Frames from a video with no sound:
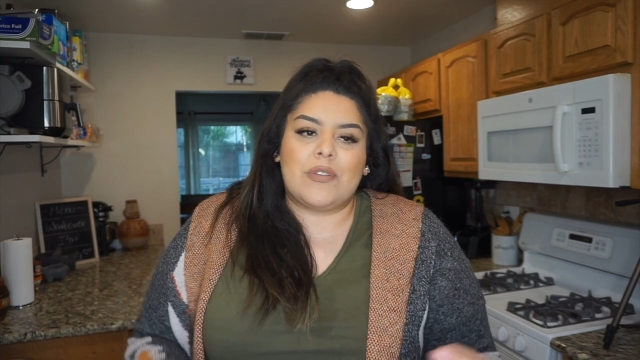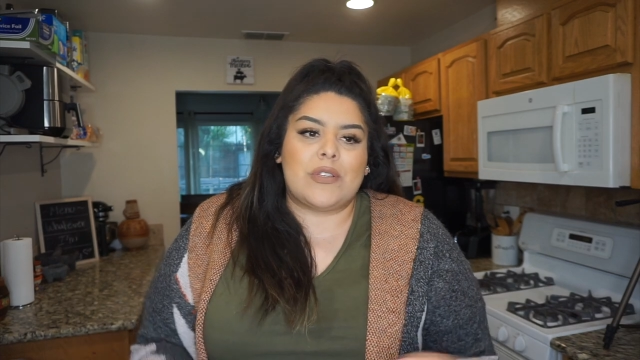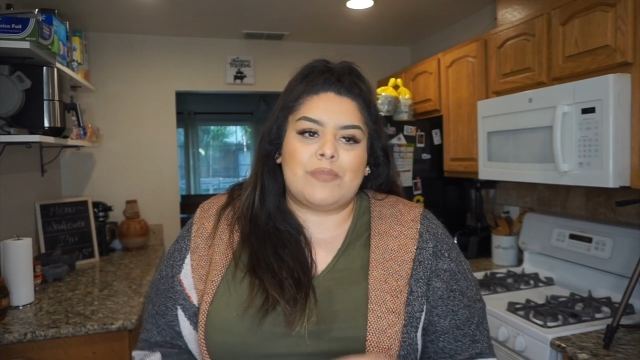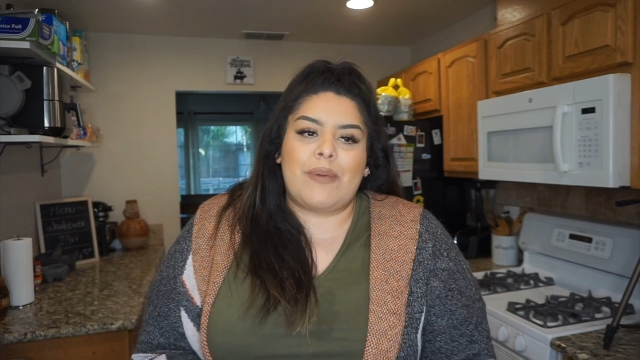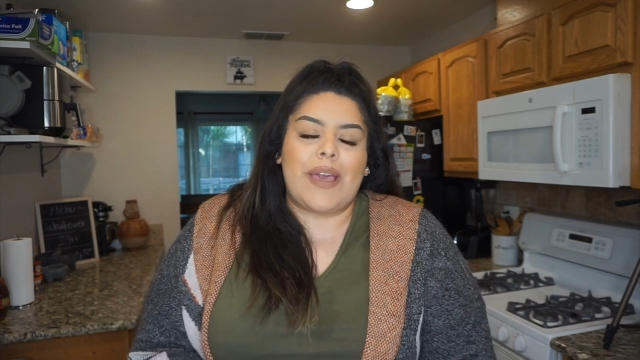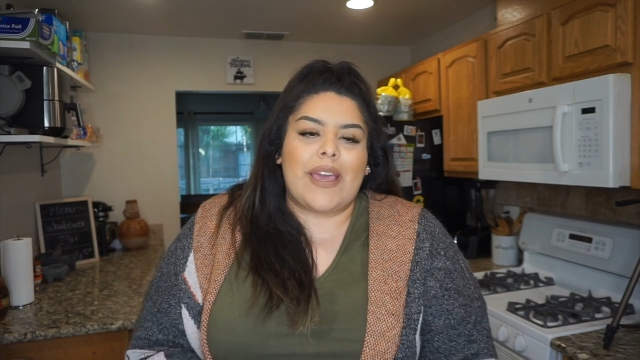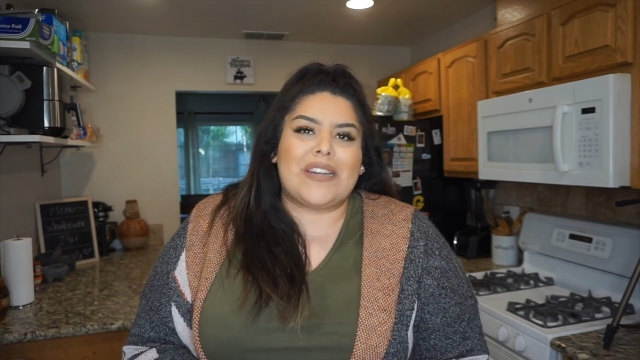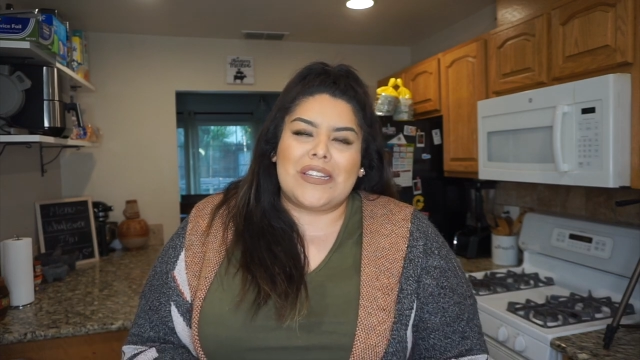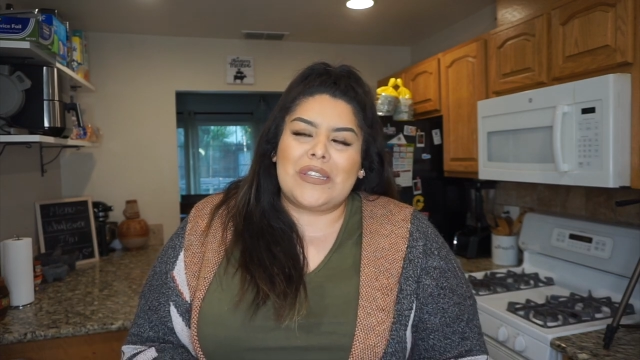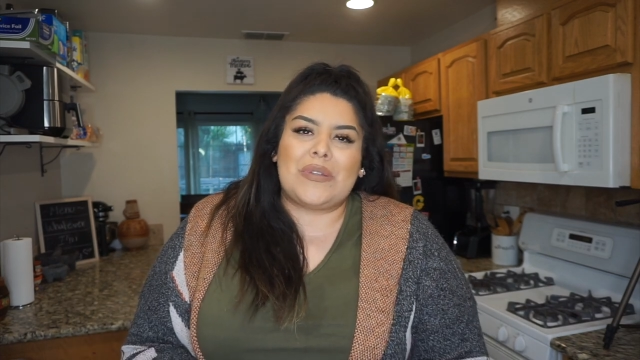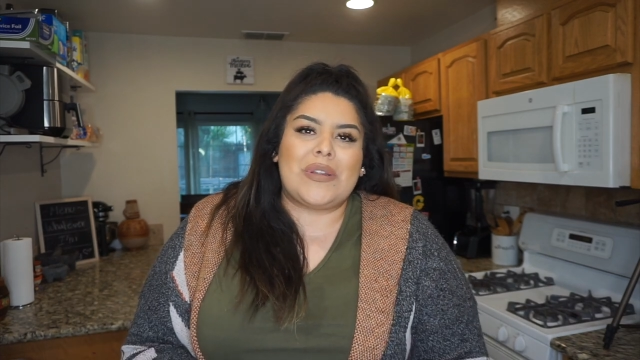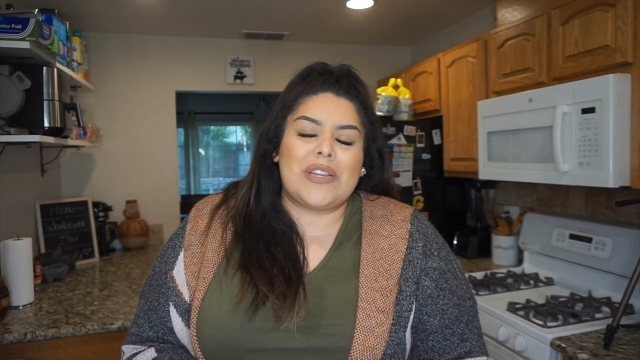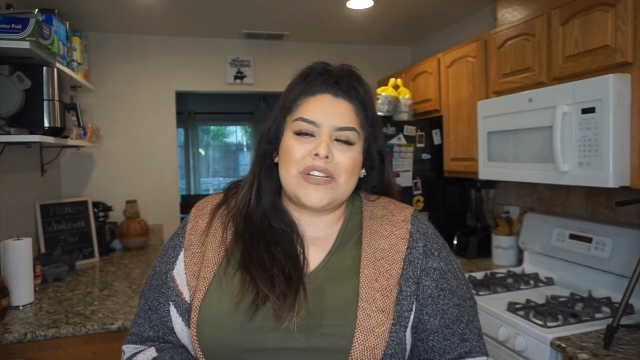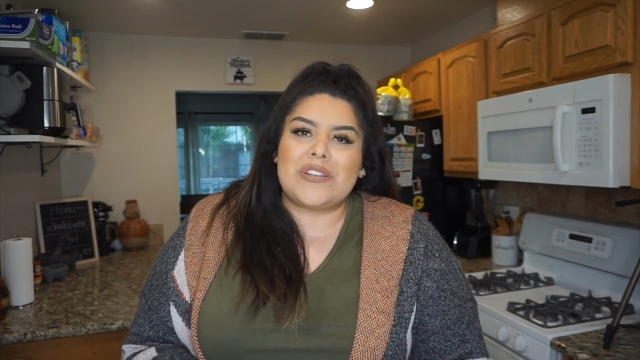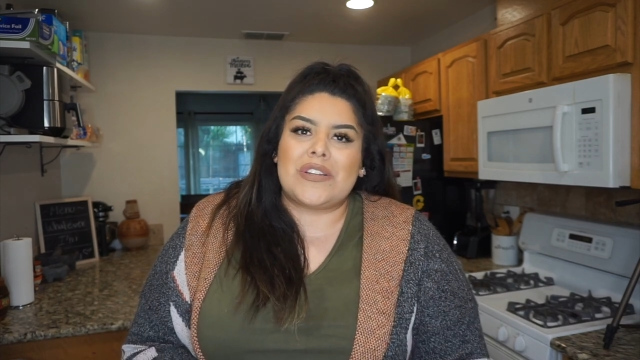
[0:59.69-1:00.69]
to spend
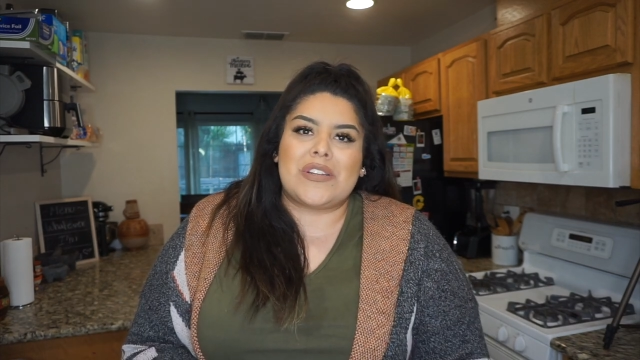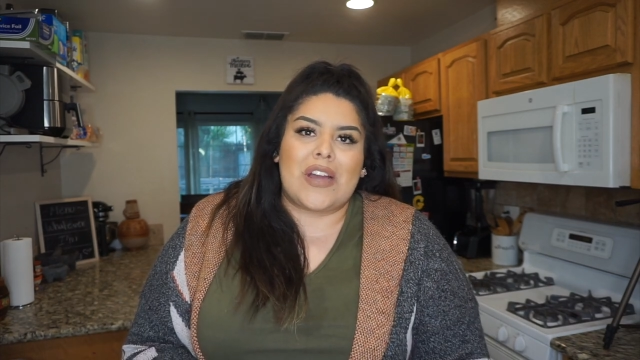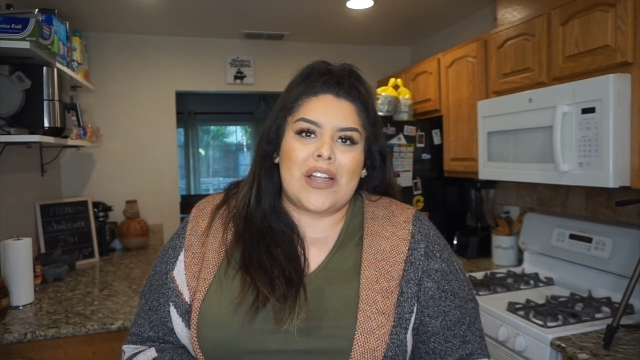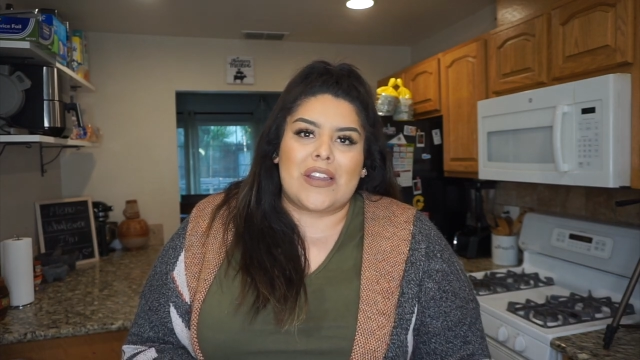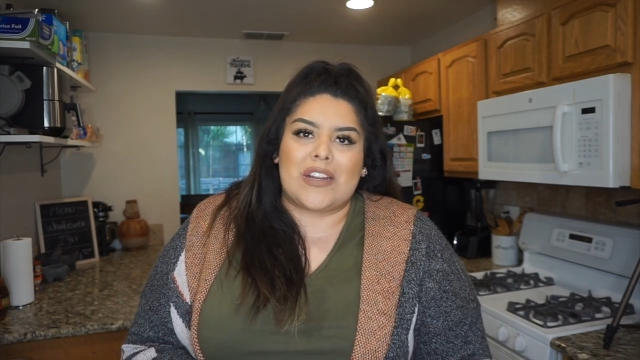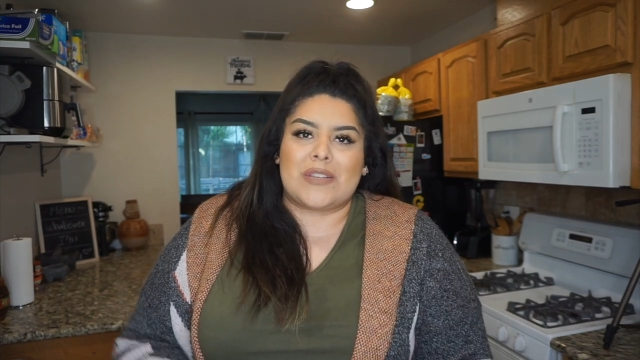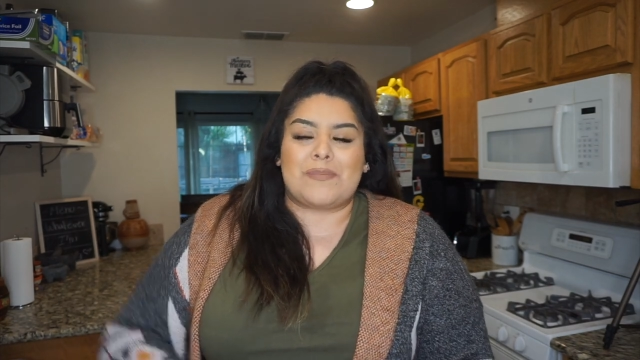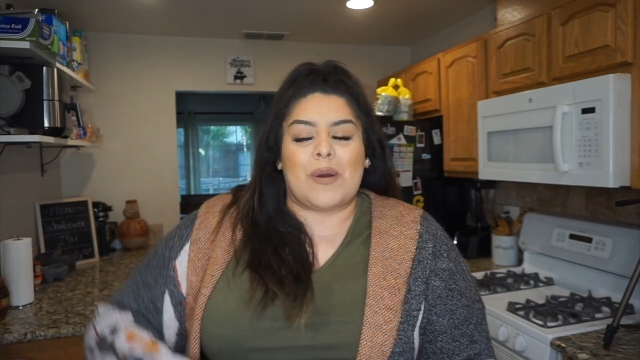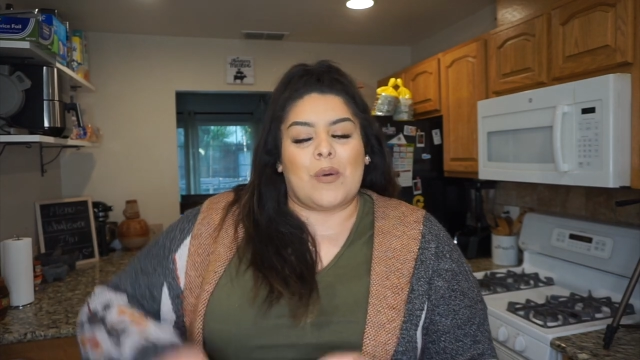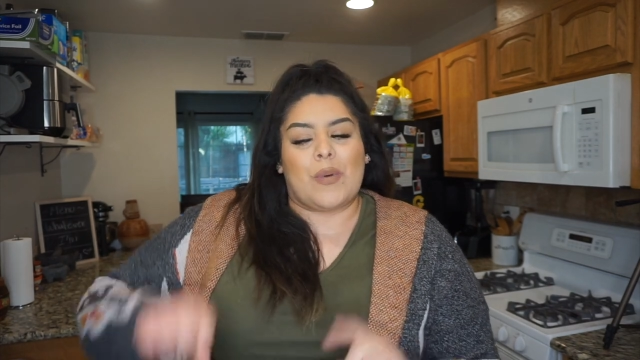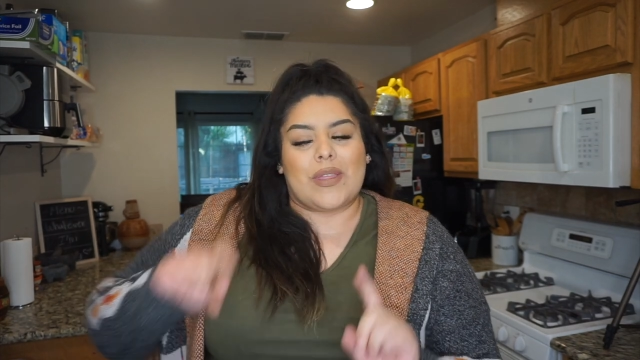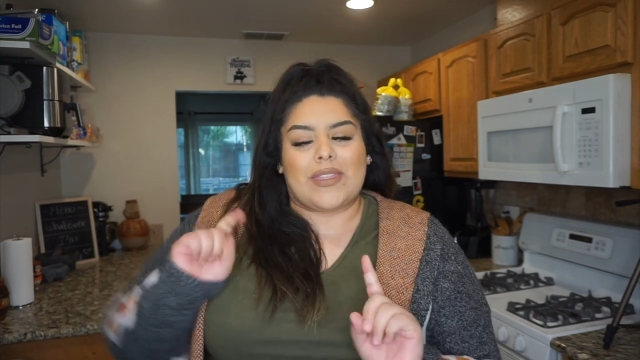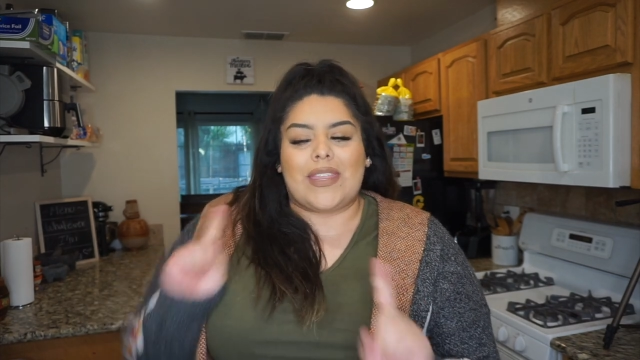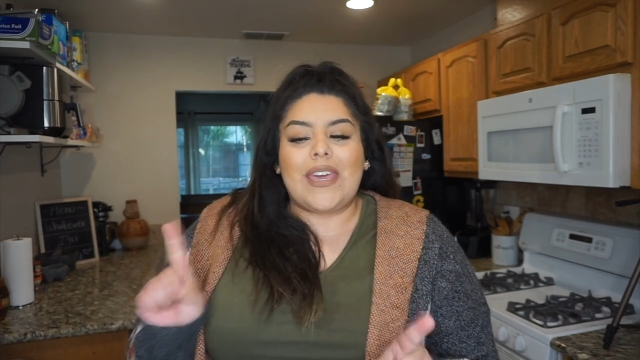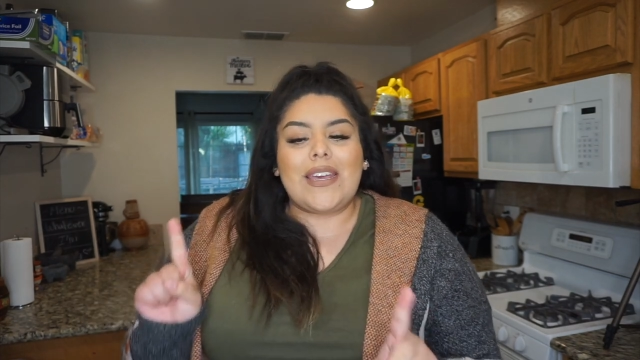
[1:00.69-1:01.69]
$300, but
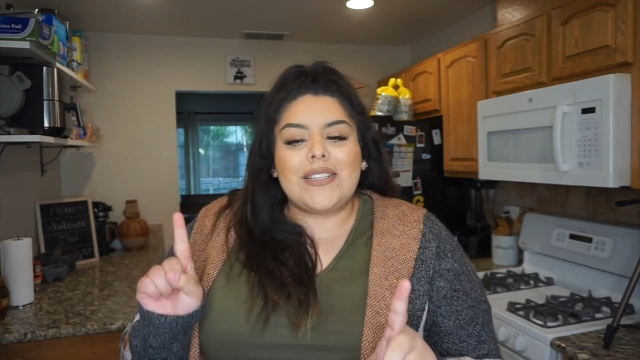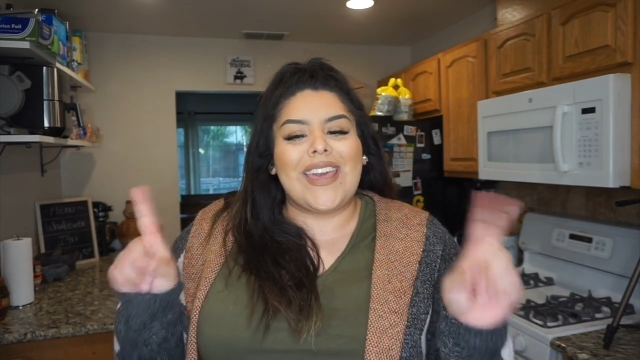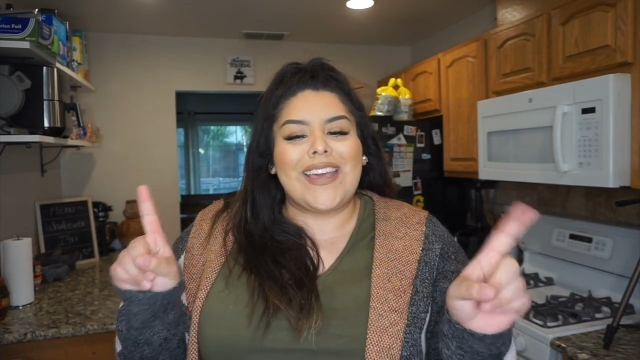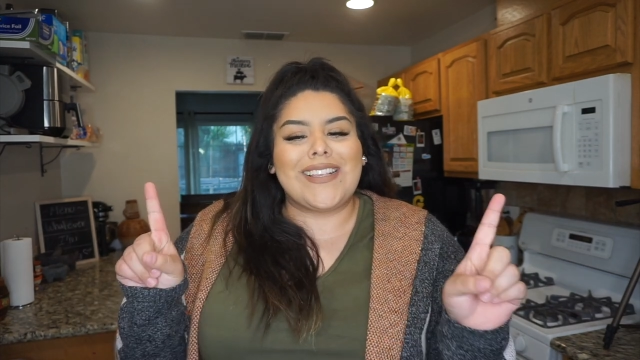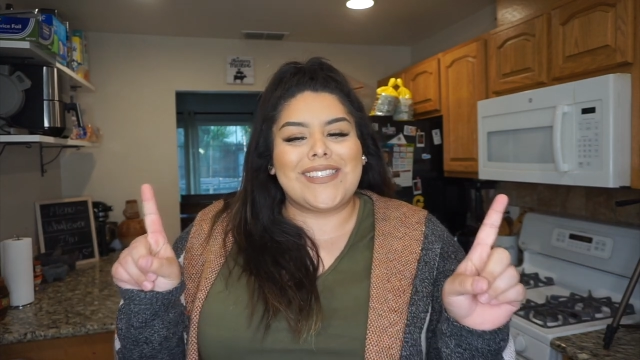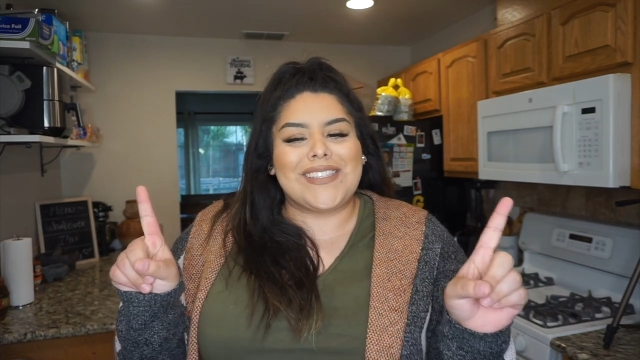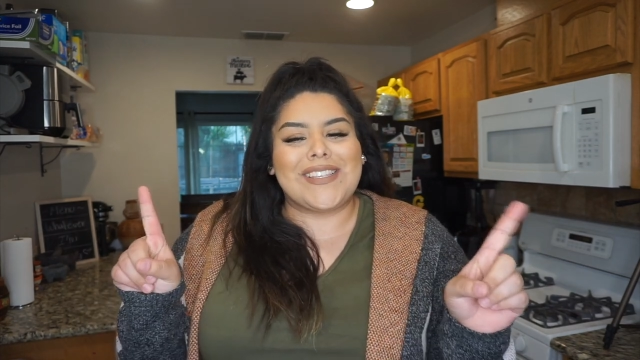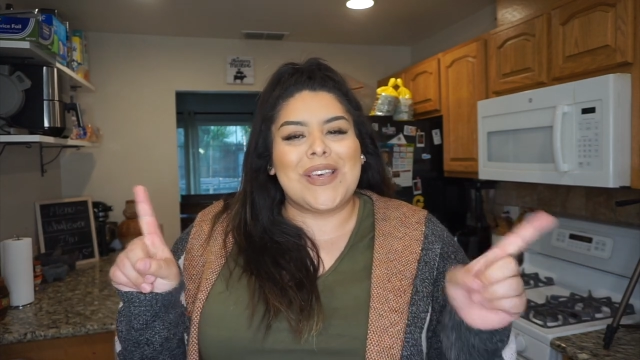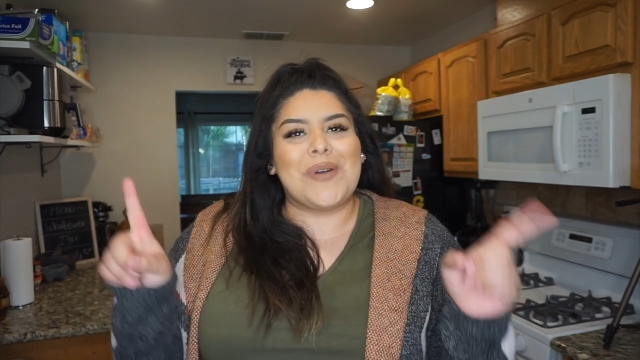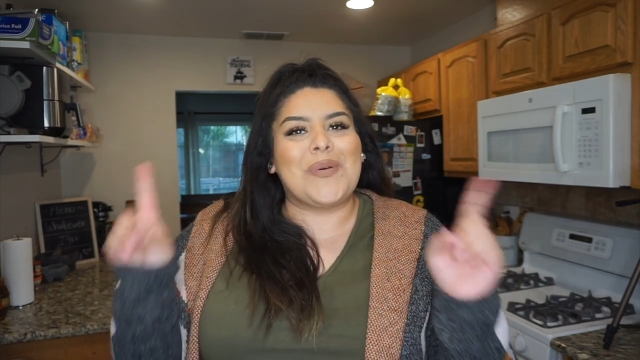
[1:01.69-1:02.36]
with this,